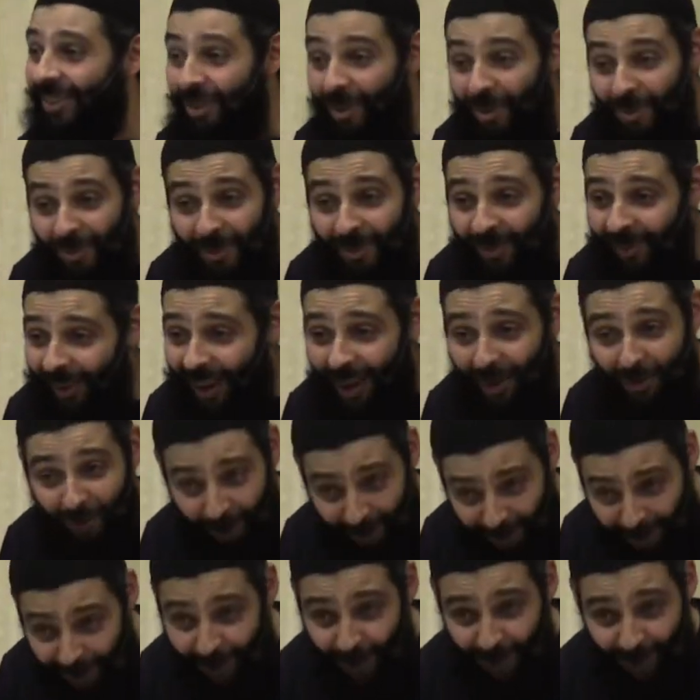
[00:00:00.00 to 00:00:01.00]
no, I
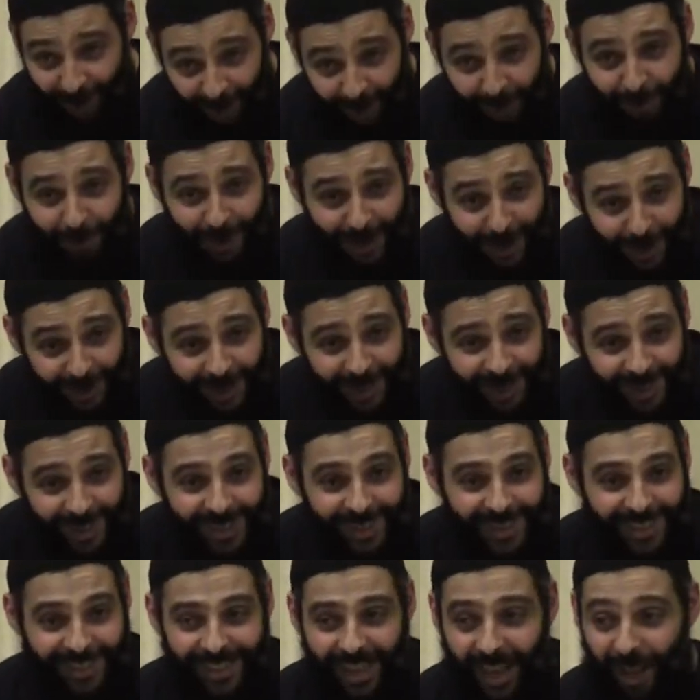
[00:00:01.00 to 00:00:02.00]
want you to learn
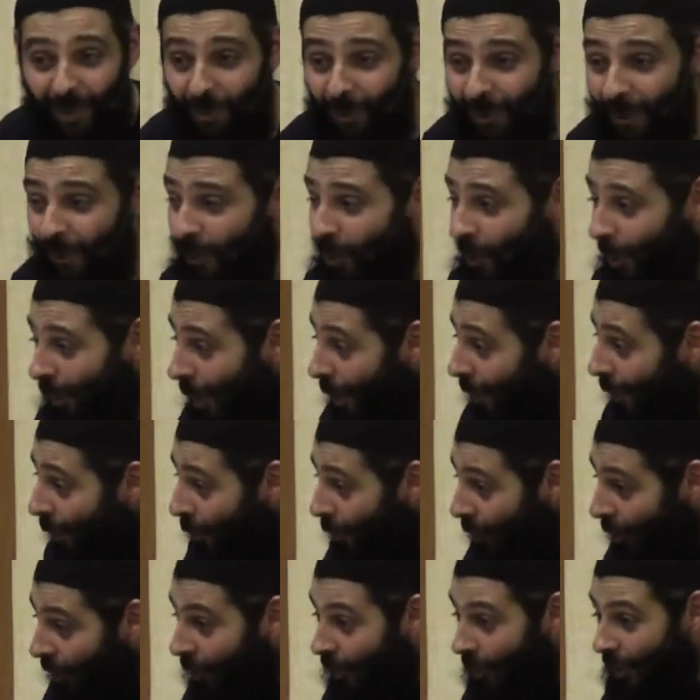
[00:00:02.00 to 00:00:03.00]
patience. I want you to be
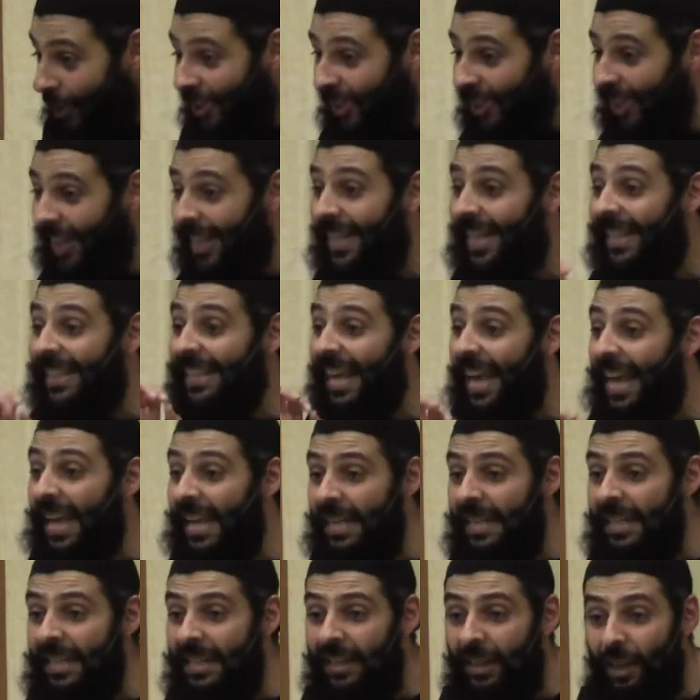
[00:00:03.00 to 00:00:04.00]
able to restrain at
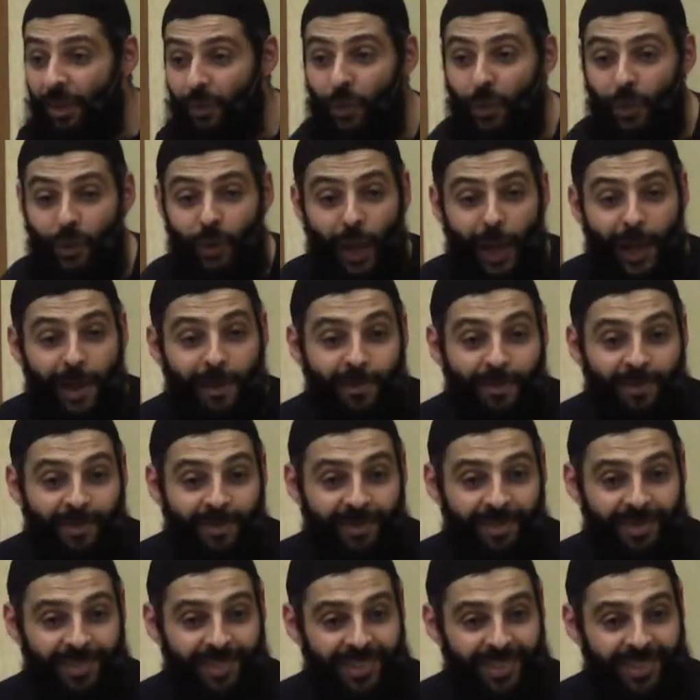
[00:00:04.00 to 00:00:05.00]
any given time.
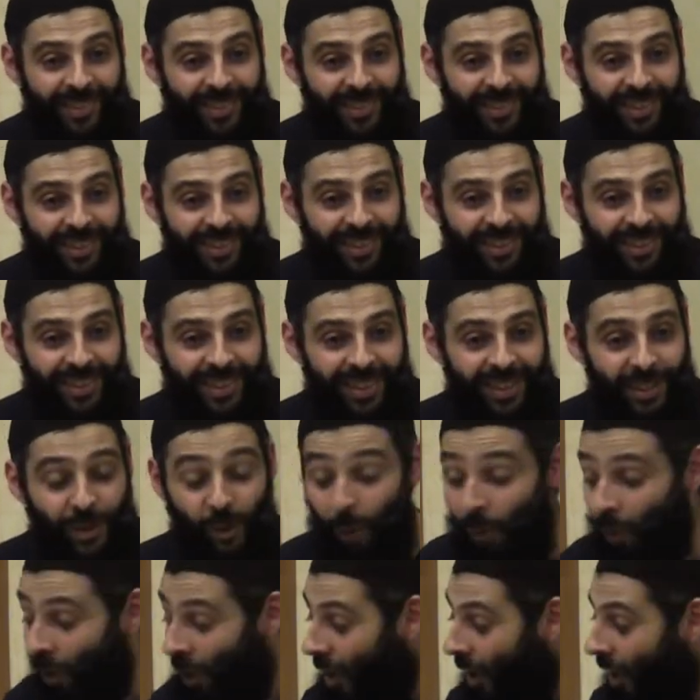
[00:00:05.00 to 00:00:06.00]

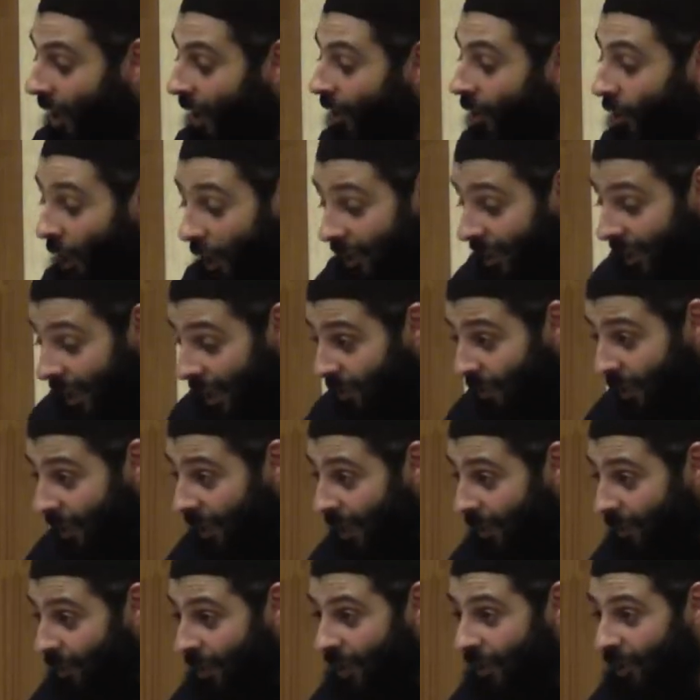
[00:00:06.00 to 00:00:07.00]
So not
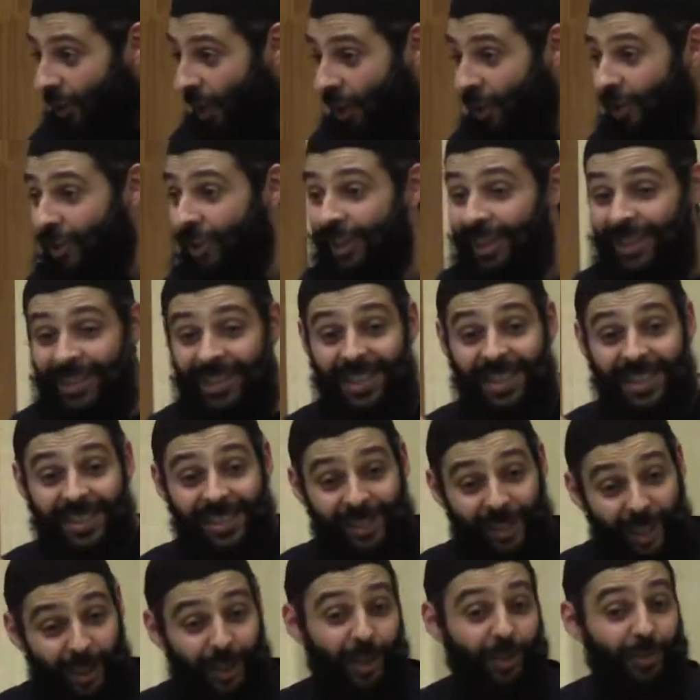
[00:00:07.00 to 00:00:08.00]
giving them technology
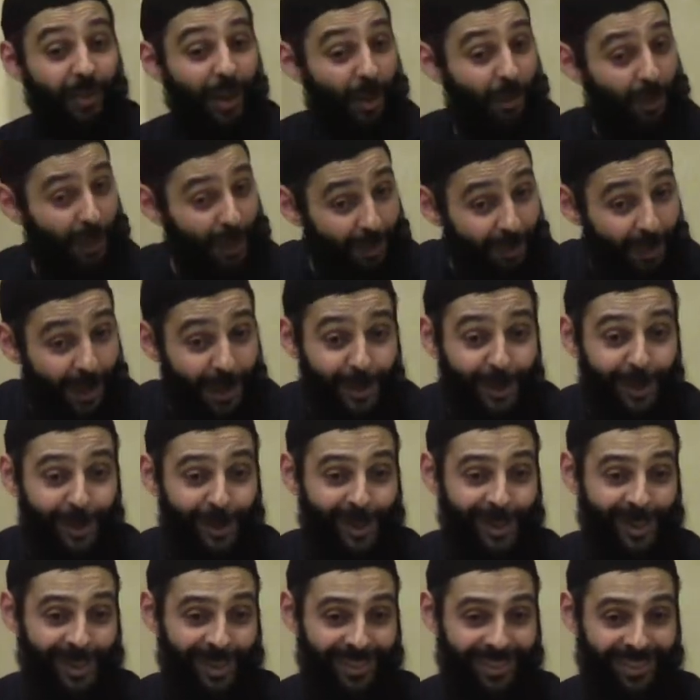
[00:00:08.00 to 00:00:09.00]
is not developing
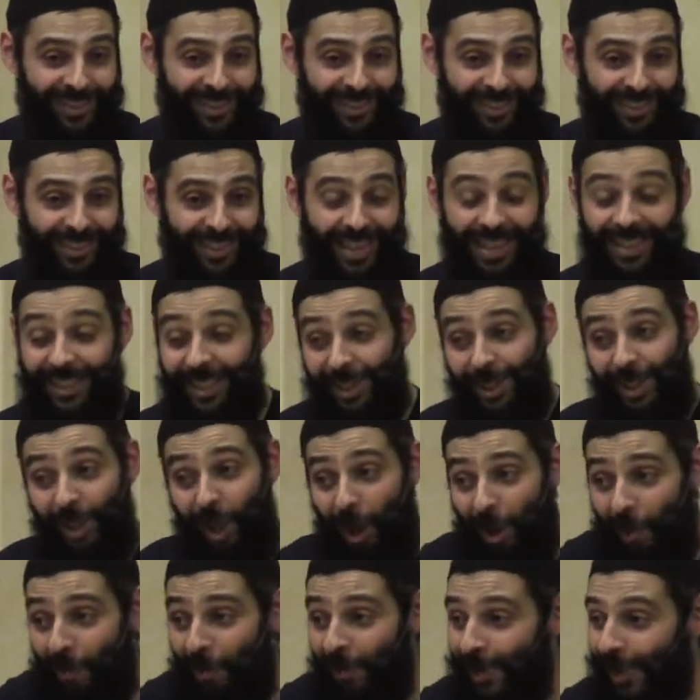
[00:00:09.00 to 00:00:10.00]
patience. It is
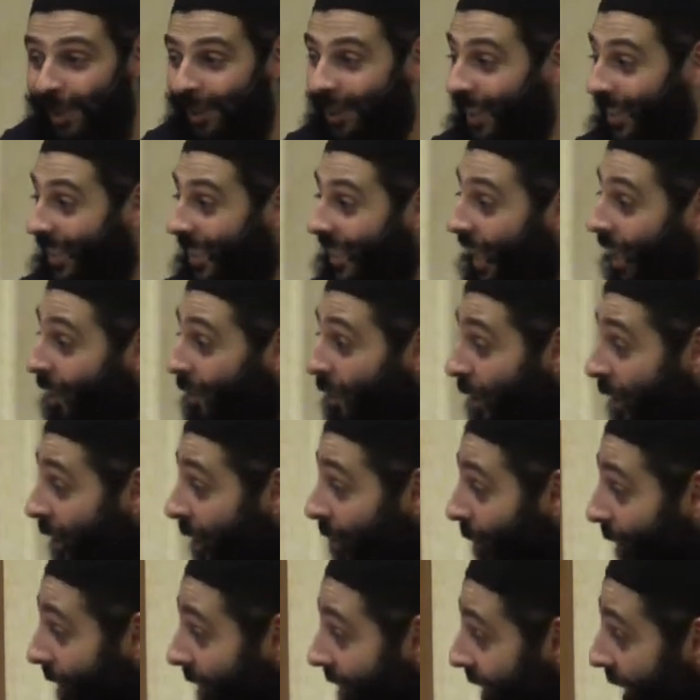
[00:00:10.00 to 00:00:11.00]
the opposite. It's
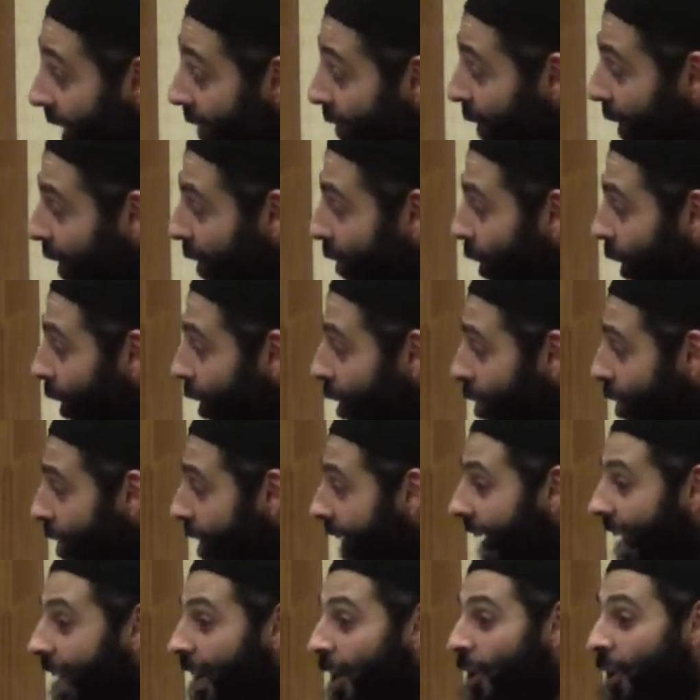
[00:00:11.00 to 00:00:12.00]
giving myself
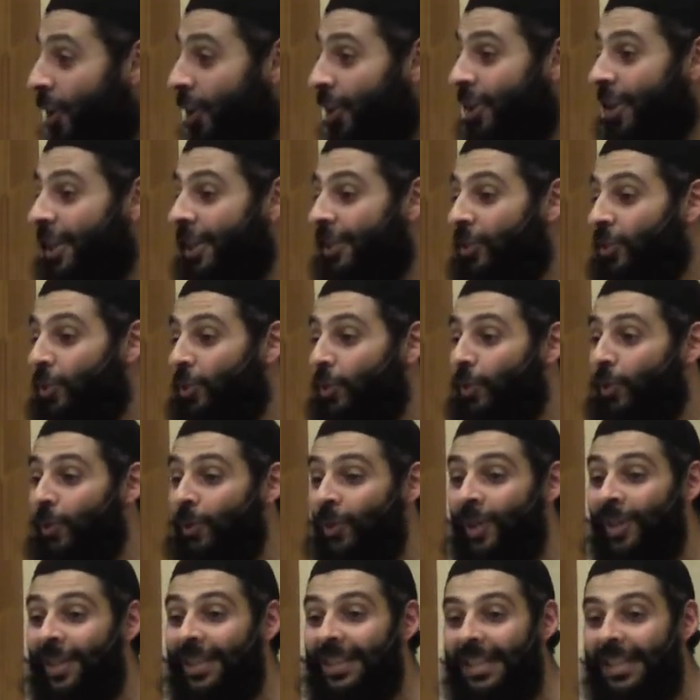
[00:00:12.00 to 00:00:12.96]
technology and learning to